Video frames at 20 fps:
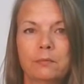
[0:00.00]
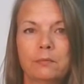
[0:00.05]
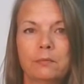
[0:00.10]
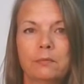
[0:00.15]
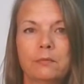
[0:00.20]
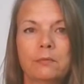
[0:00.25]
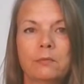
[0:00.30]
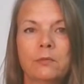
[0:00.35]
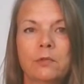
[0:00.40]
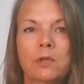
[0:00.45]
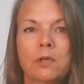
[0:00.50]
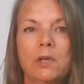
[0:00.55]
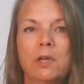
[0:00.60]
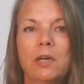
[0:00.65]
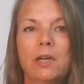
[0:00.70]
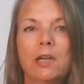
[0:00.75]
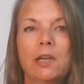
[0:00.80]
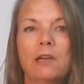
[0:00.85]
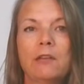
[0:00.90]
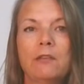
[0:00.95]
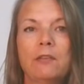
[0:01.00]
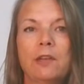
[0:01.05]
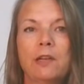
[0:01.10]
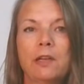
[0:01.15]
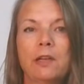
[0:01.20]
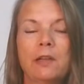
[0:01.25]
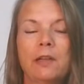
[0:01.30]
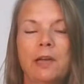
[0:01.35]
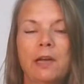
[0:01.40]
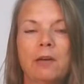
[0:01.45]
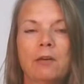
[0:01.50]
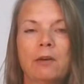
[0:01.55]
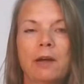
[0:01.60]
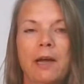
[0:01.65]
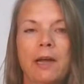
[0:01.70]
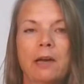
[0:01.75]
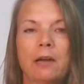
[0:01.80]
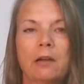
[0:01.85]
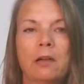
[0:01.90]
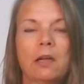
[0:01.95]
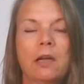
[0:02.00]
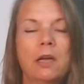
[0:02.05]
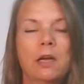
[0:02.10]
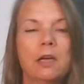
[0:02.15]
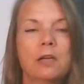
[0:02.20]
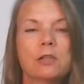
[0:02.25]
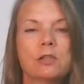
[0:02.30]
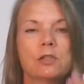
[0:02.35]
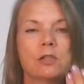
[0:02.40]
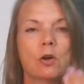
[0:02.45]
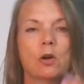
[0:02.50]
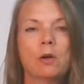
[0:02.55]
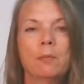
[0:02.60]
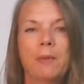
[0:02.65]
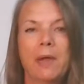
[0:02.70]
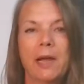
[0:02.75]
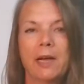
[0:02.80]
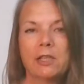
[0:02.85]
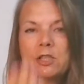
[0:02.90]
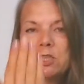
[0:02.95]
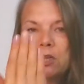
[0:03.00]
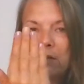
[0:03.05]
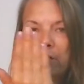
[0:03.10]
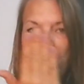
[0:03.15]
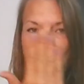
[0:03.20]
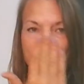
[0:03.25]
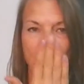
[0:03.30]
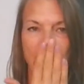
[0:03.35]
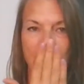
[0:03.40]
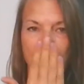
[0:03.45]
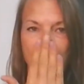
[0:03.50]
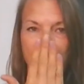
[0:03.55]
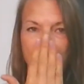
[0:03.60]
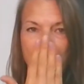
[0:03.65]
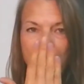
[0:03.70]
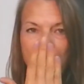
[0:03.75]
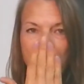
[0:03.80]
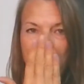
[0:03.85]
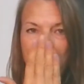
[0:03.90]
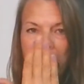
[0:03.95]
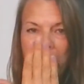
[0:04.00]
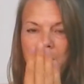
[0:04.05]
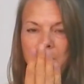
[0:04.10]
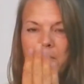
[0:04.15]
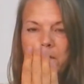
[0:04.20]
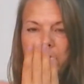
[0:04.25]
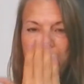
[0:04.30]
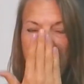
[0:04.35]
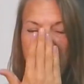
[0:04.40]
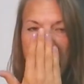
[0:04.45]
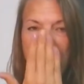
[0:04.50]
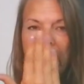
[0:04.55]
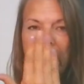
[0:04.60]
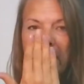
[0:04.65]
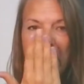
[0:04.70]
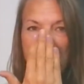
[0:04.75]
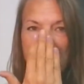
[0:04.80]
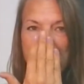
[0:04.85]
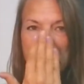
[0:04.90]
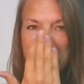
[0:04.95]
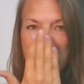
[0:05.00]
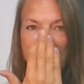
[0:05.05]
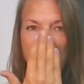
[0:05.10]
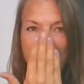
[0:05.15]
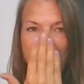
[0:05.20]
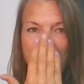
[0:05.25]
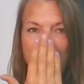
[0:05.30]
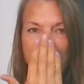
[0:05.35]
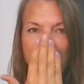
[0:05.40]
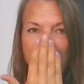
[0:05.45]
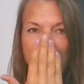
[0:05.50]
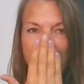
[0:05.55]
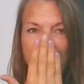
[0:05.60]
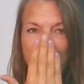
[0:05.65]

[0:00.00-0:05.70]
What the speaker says: Really feeling that rattle. So imagine if you have your hand in front of your